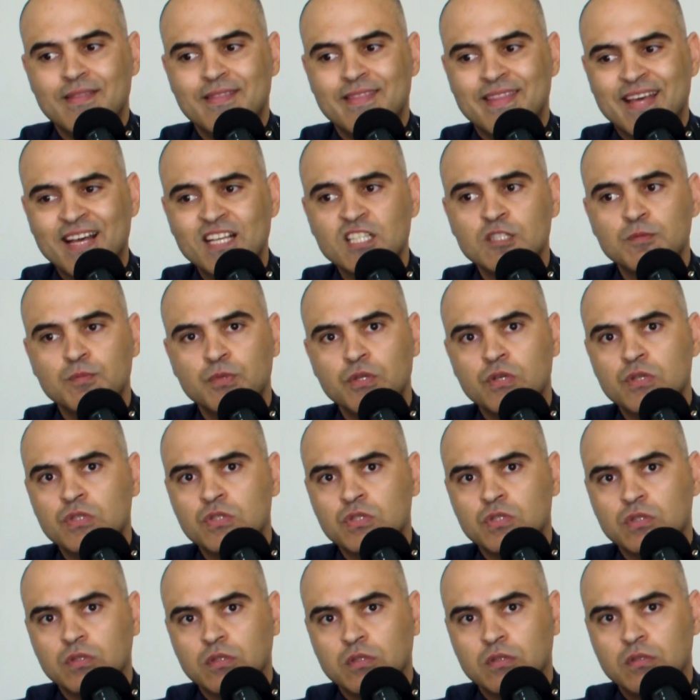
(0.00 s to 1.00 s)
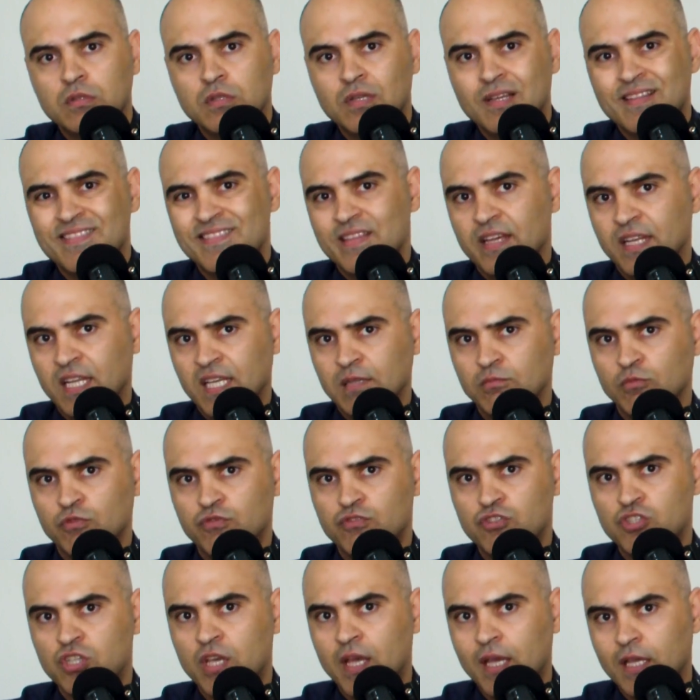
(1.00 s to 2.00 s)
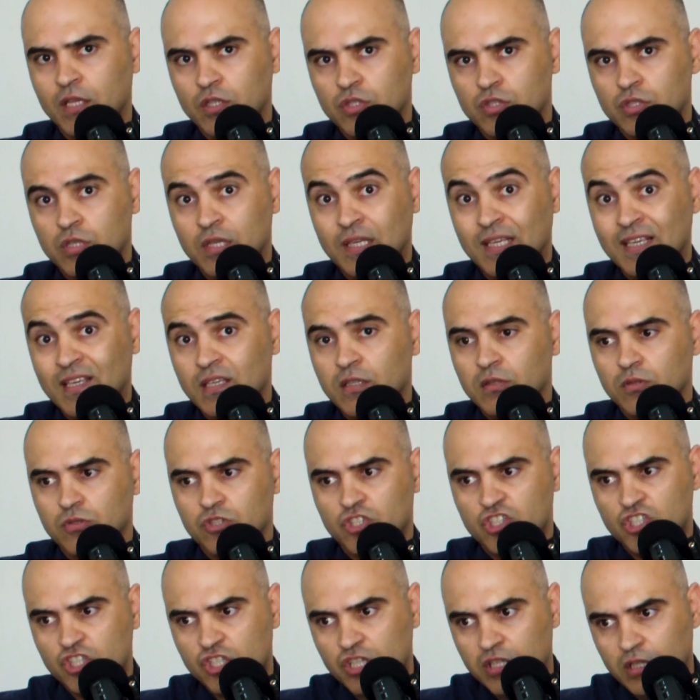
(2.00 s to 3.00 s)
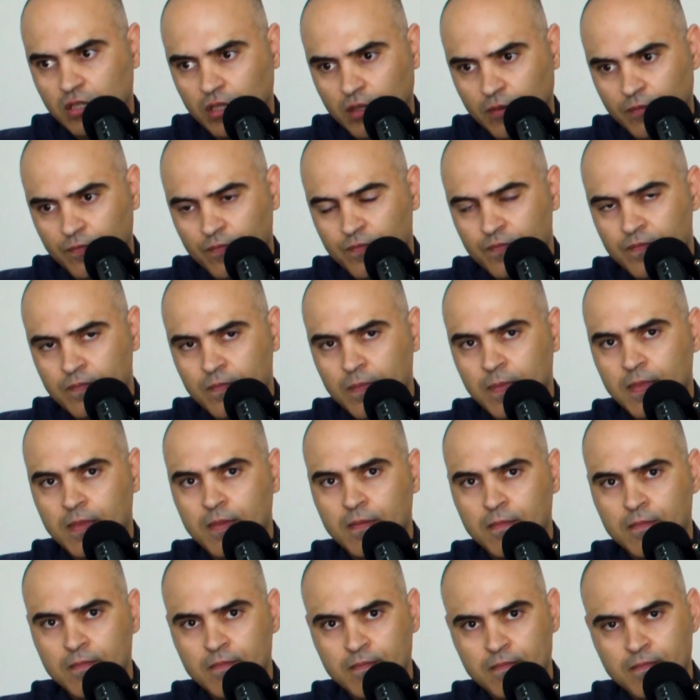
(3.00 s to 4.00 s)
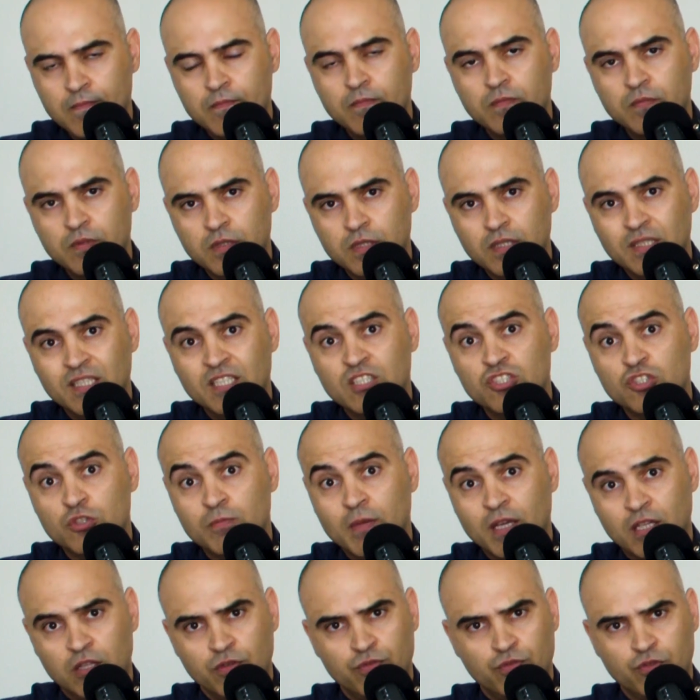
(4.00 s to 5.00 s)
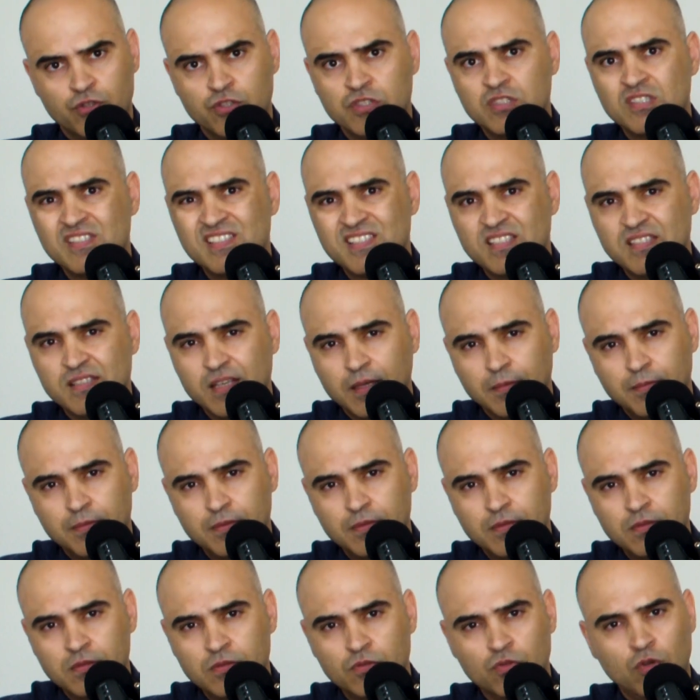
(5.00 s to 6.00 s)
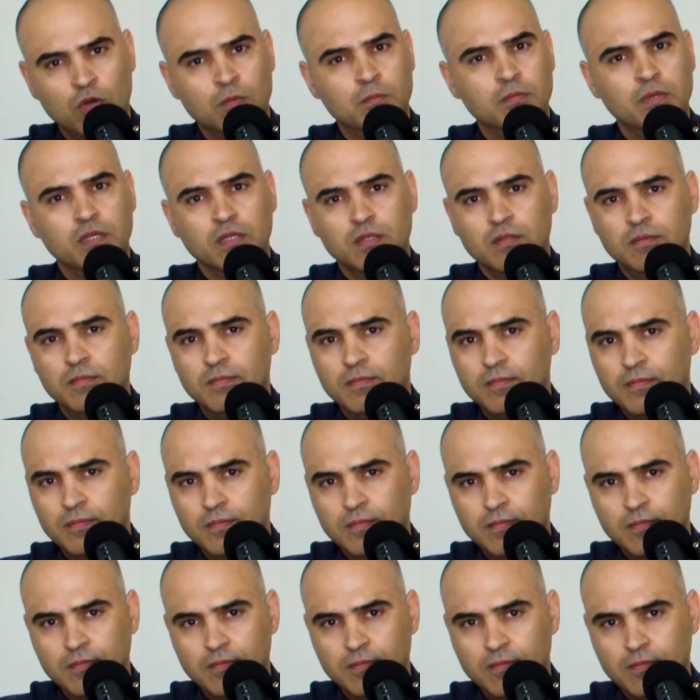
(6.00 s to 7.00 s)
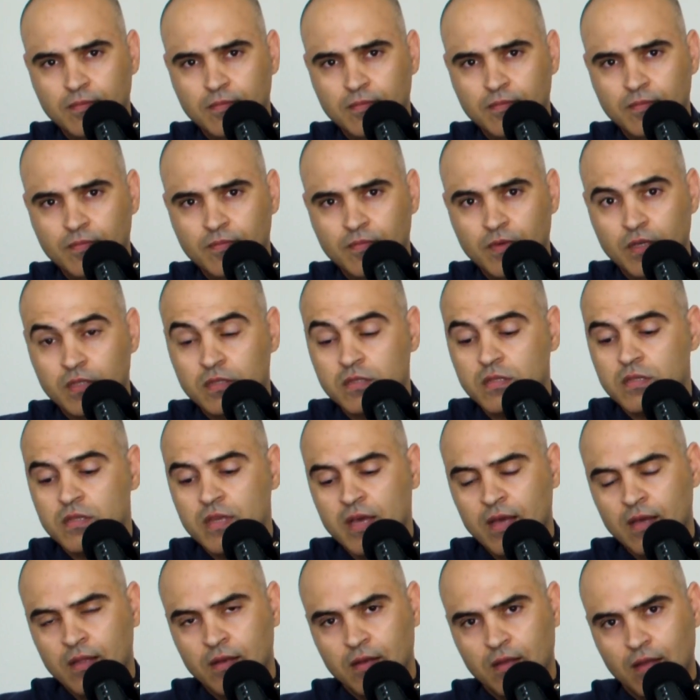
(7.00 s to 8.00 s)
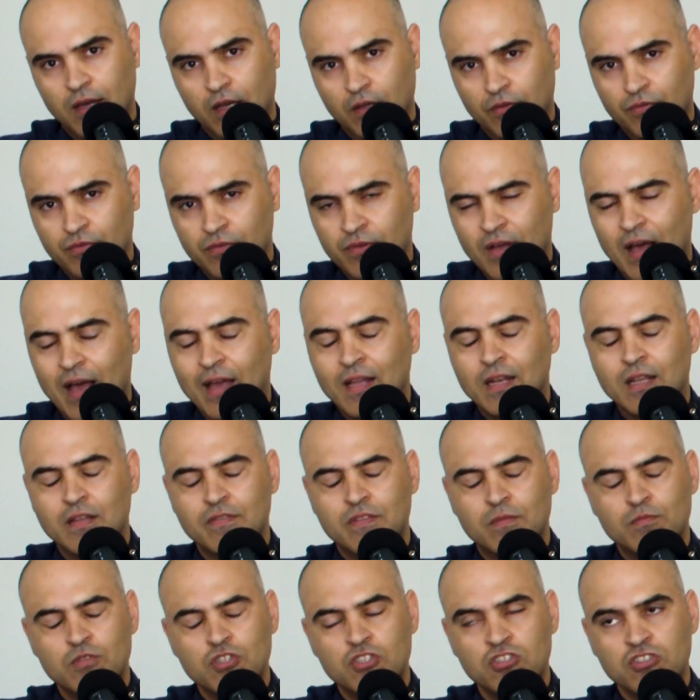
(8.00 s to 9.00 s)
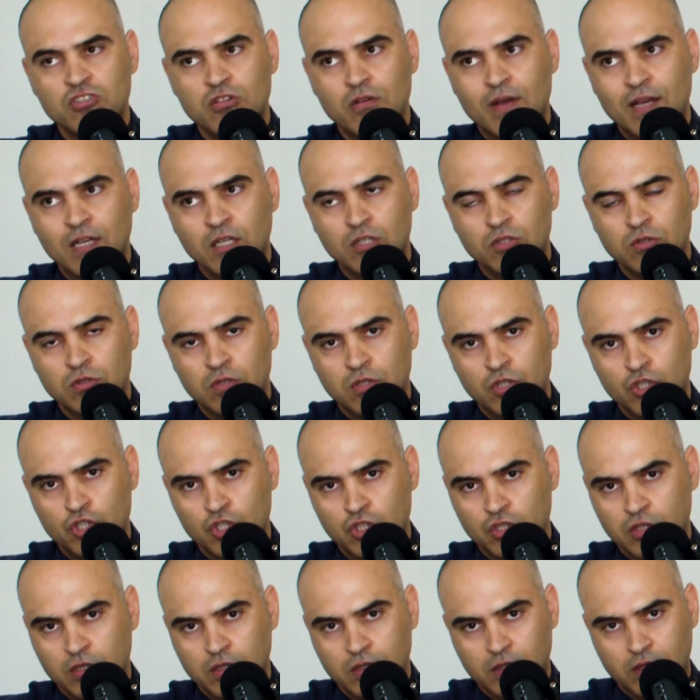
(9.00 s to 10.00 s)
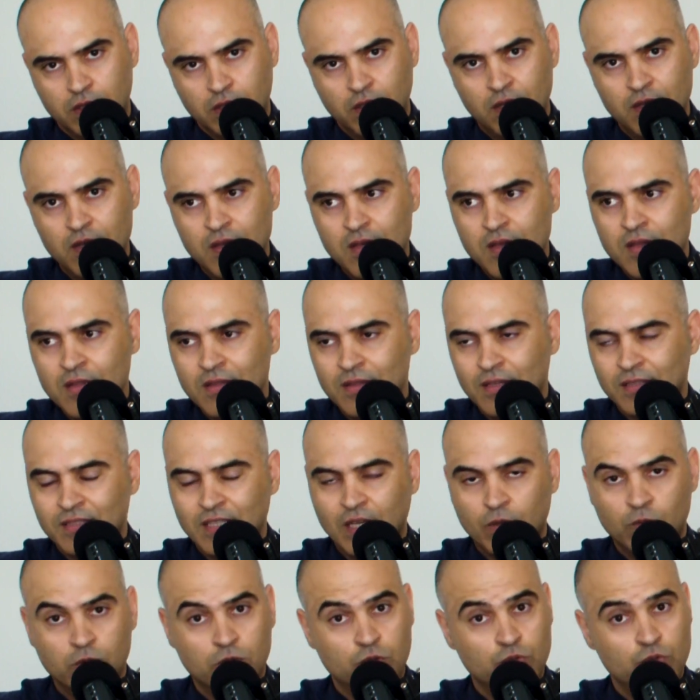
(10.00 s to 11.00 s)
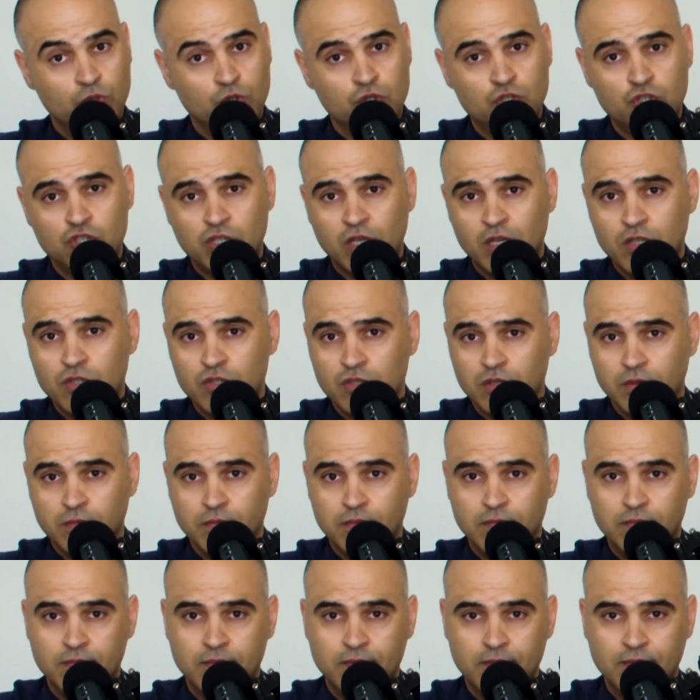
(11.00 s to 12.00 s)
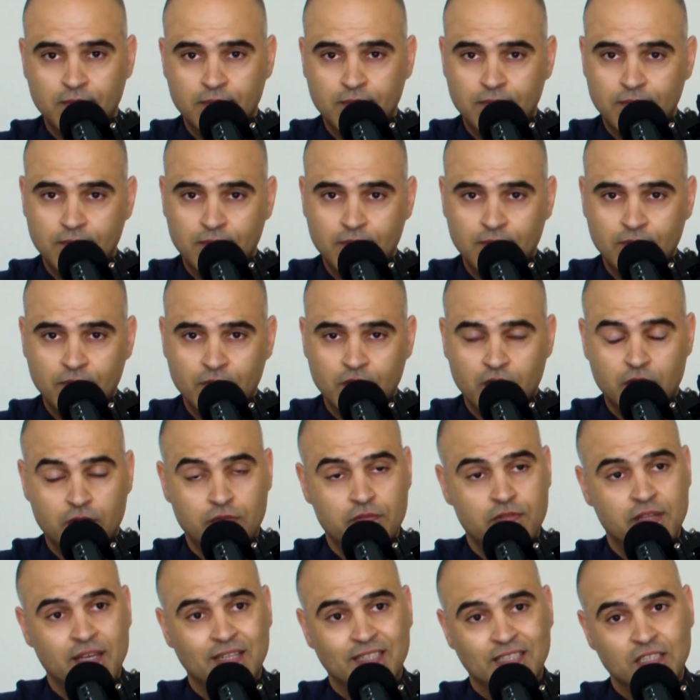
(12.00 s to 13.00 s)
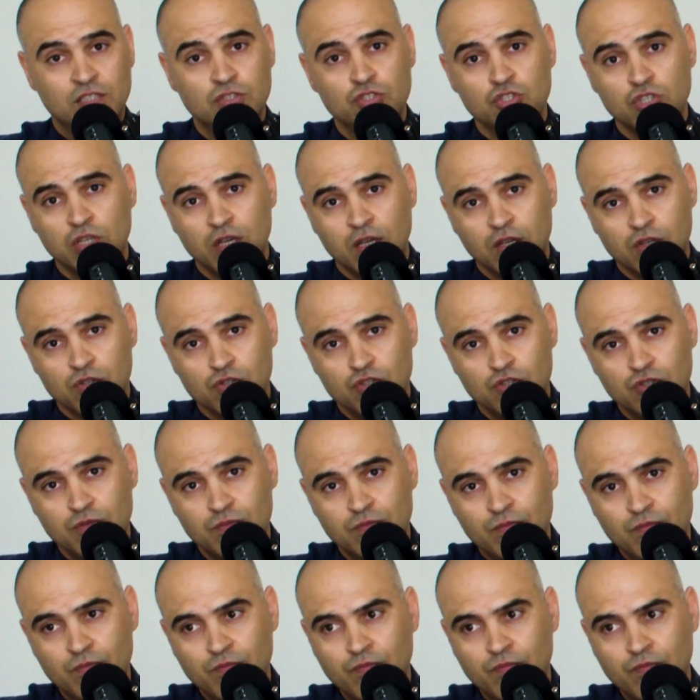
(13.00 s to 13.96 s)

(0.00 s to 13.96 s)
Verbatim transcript: that person, in the name of change, he or she, need to make the first step, not me. It's their life. I love them so unconditionally that I will not change them. And if they need change,